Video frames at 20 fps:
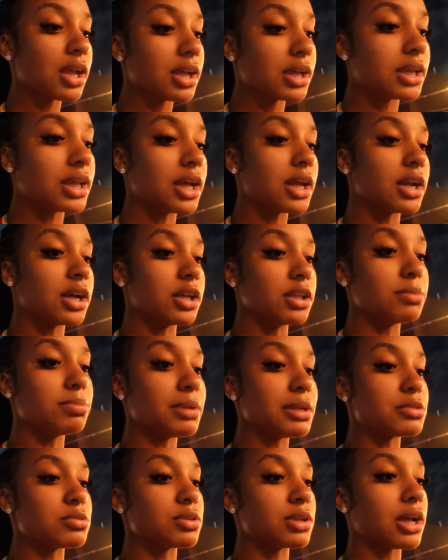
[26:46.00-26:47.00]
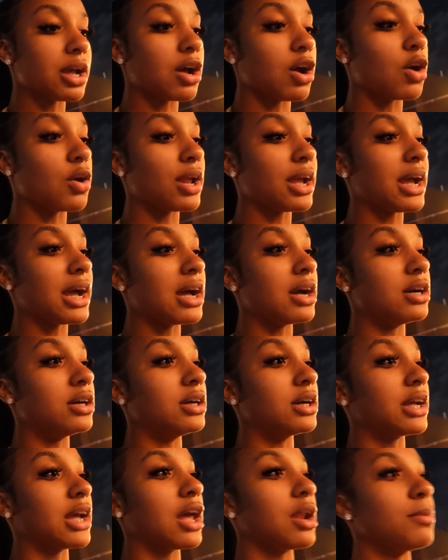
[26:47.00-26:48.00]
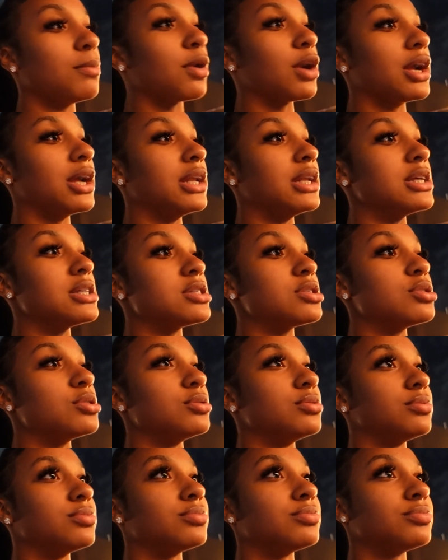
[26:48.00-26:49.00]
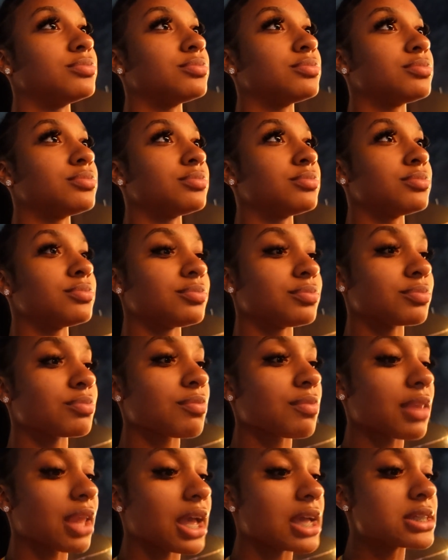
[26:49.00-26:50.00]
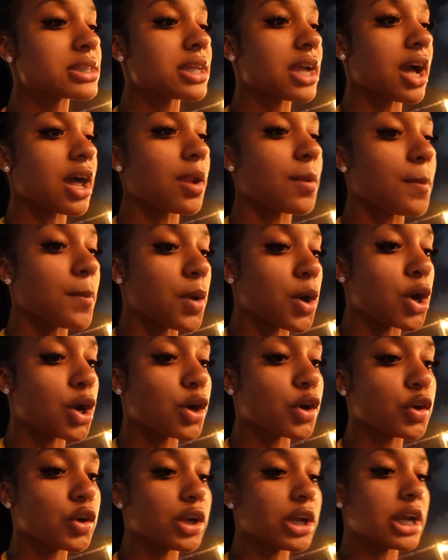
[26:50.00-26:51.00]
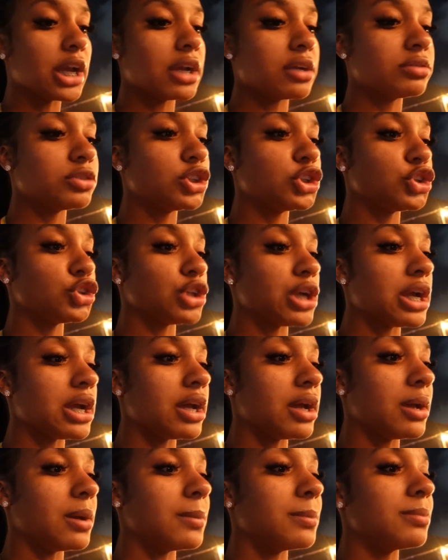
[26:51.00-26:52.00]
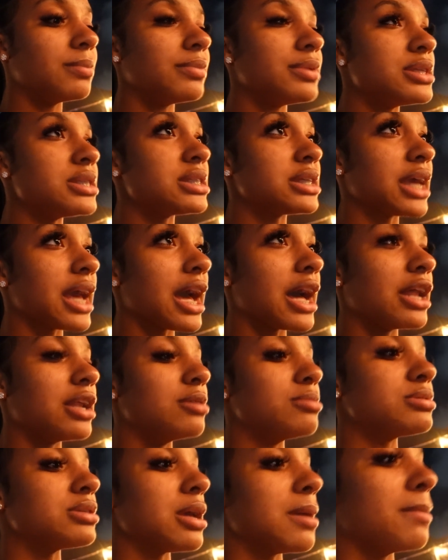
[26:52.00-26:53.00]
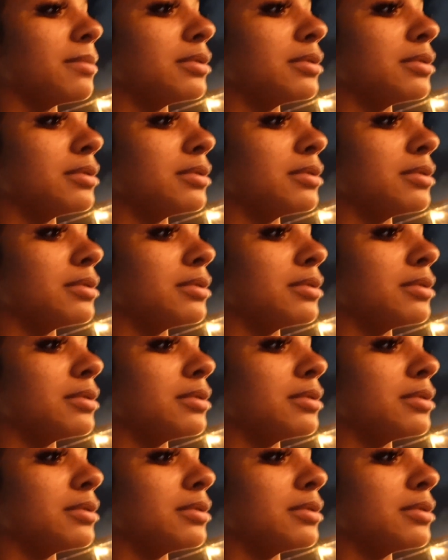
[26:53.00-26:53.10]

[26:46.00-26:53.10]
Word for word: Yeah, the other place, oh, they got uh, calamari in this too. It's calamari, shrimp, scallops, and